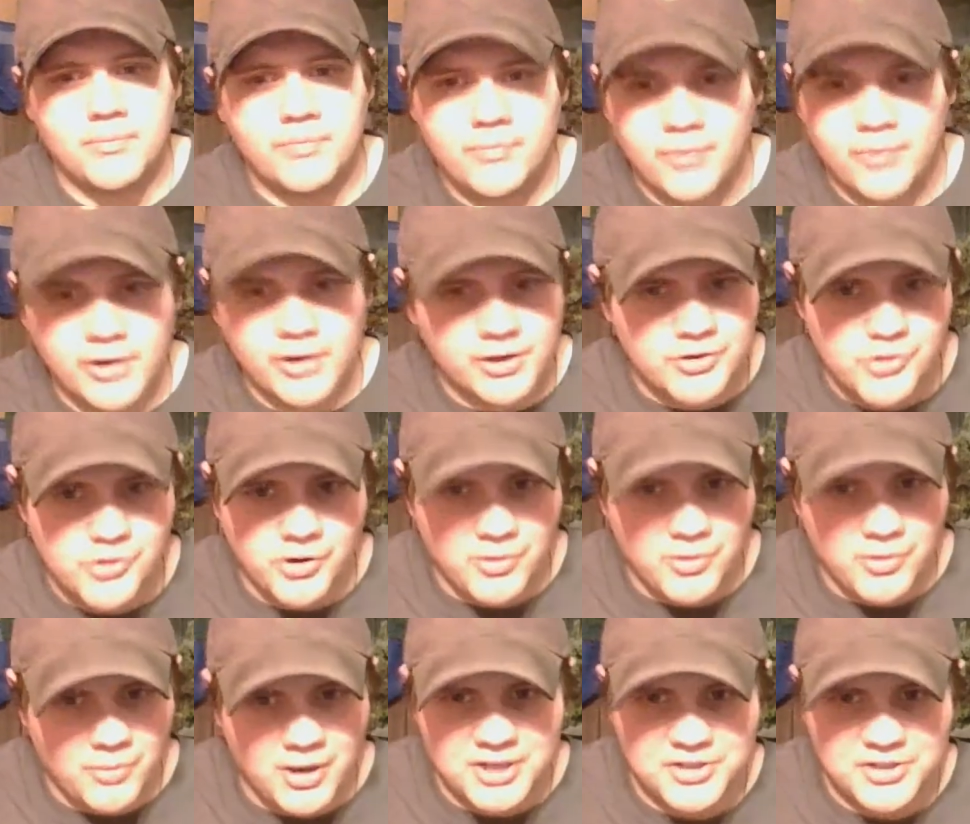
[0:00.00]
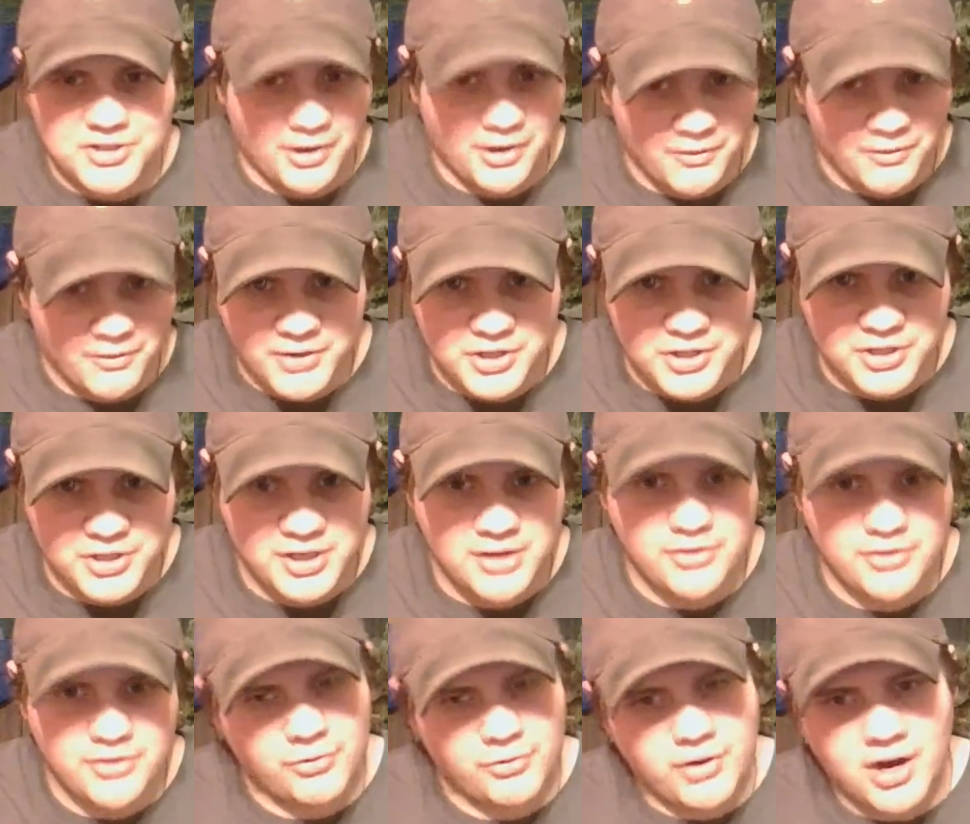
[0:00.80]
We enjoy watching our fish
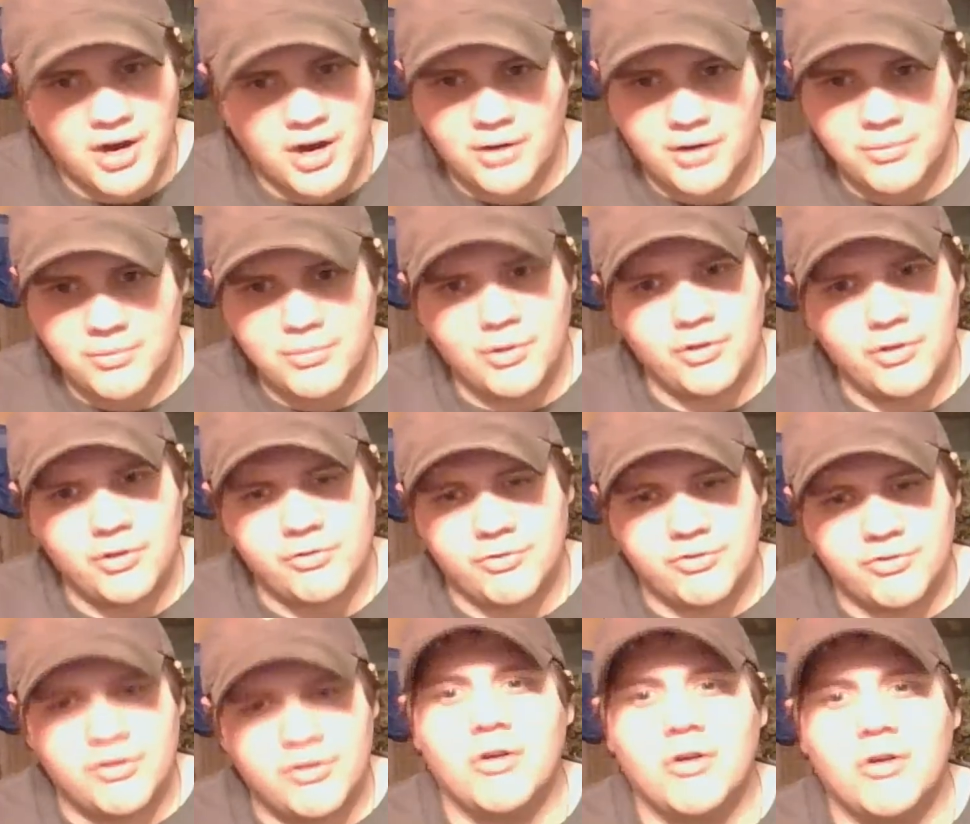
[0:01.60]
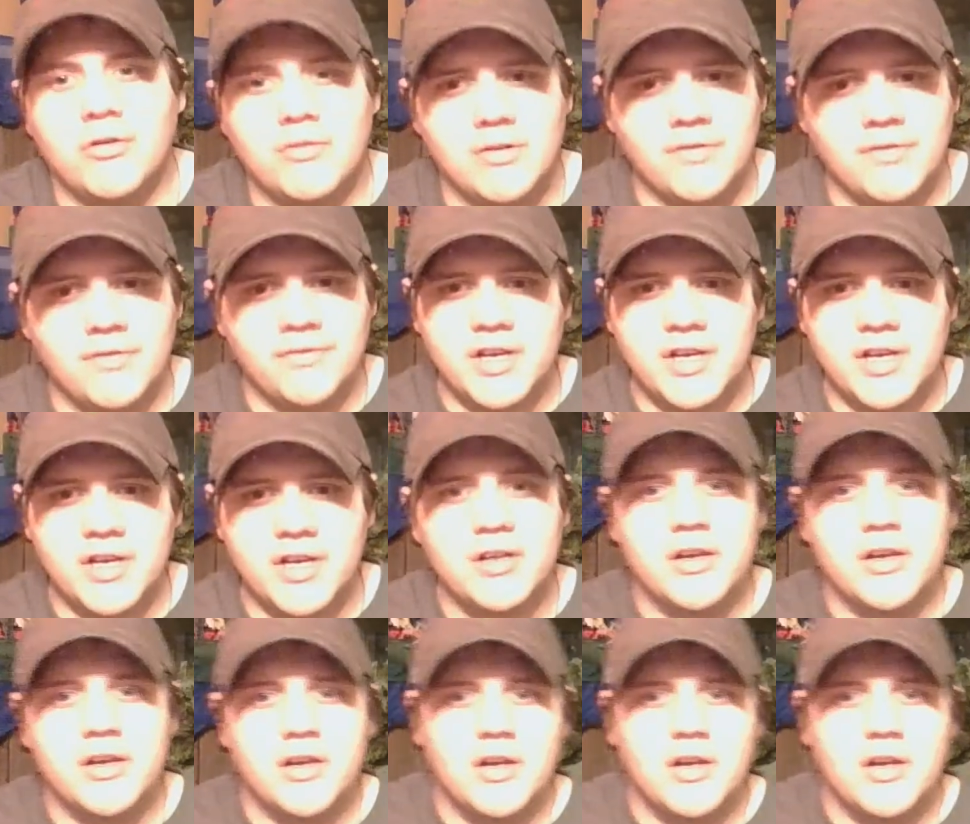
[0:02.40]
eat, so most of us all overfeed.